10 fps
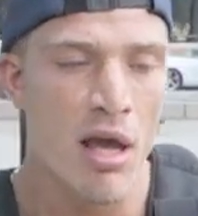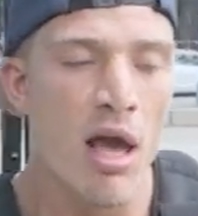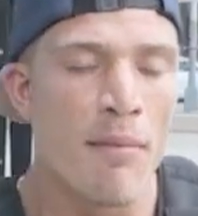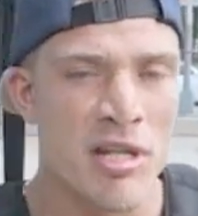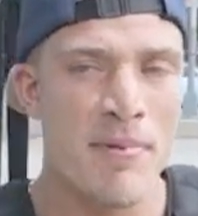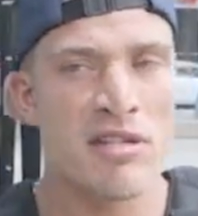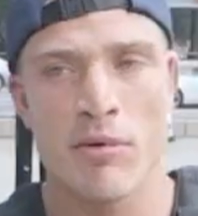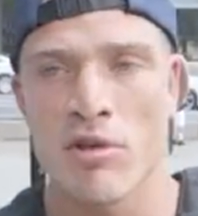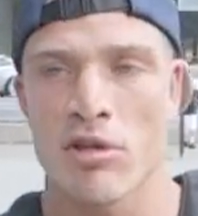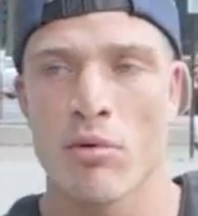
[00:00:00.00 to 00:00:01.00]
But especially
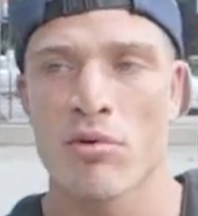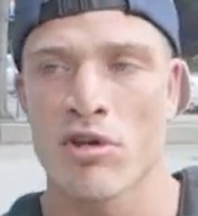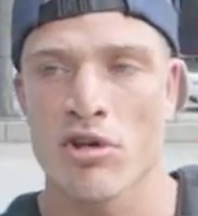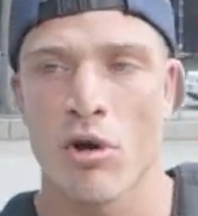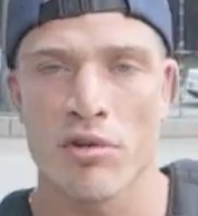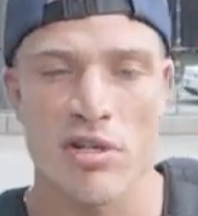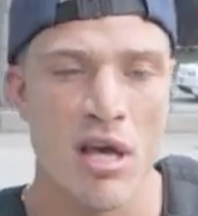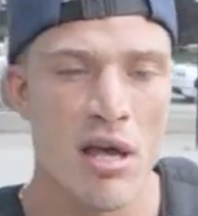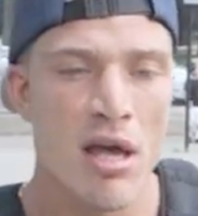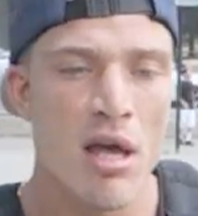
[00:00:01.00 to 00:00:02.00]
when you're doing your shoulders,
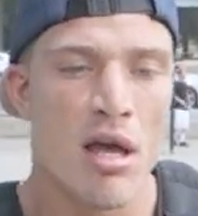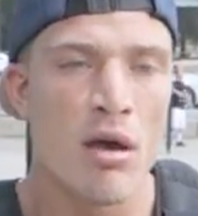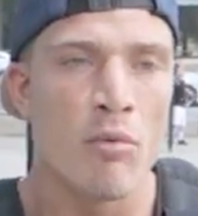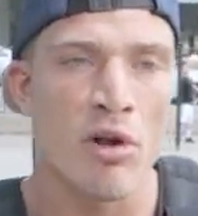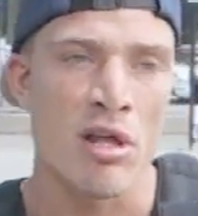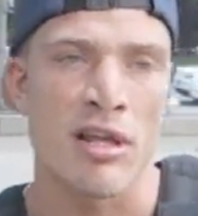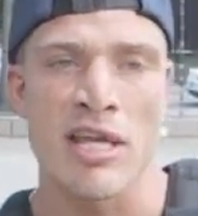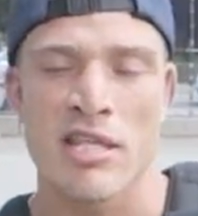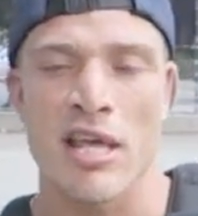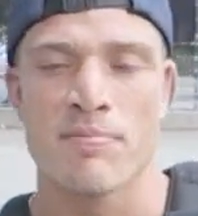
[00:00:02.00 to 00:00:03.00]
one of the
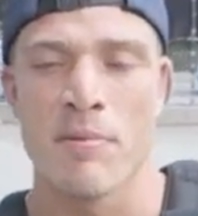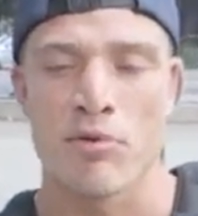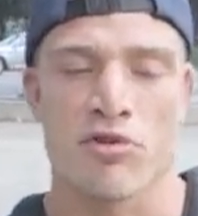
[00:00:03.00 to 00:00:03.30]
least things people